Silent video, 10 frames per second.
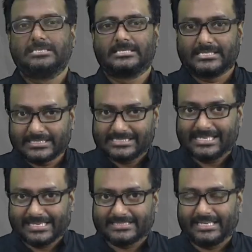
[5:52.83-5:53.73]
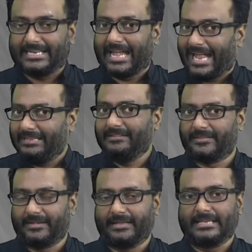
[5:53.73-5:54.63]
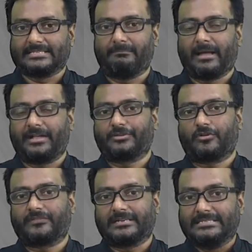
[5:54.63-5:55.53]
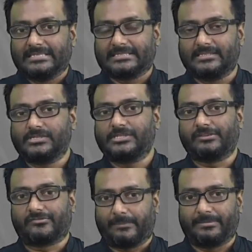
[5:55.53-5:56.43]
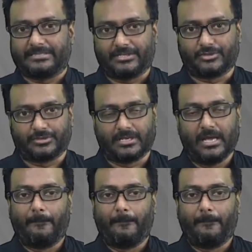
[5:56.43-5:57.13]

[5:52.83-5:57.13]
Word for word: Success in anything is a matter of consistency and repetition.